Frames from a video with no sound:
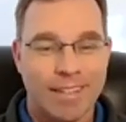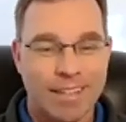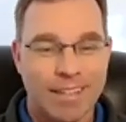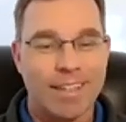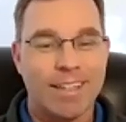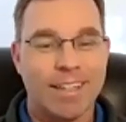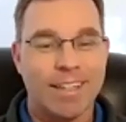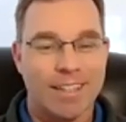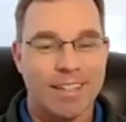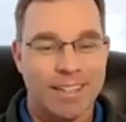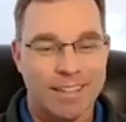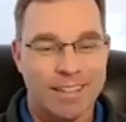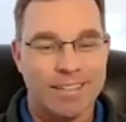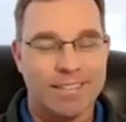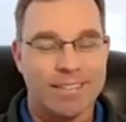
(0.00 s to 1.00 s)

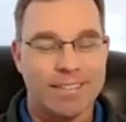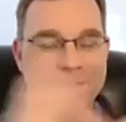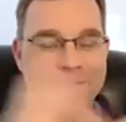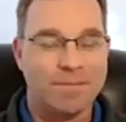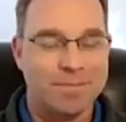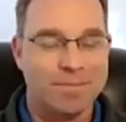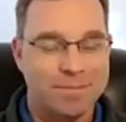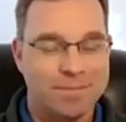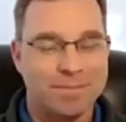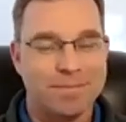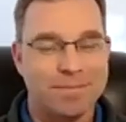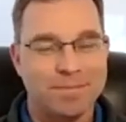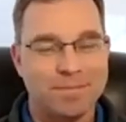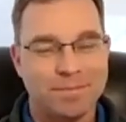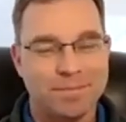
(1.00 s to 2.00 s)

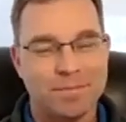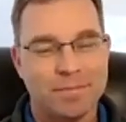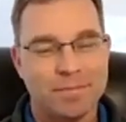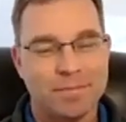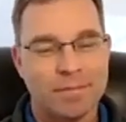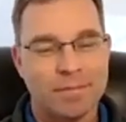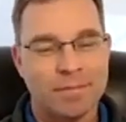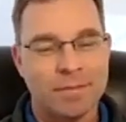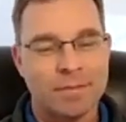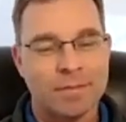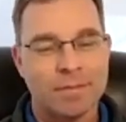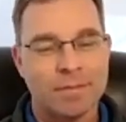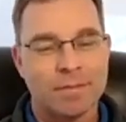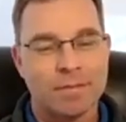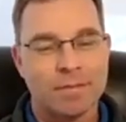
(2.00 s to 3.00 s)

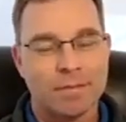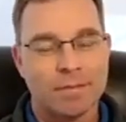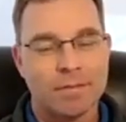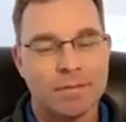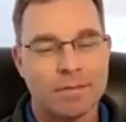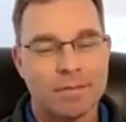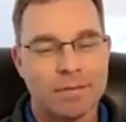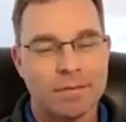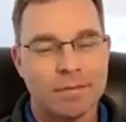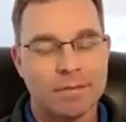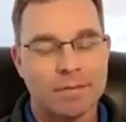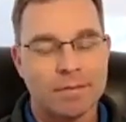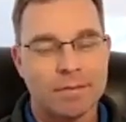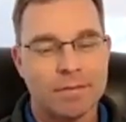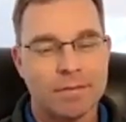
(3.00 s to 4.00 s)
[no speech]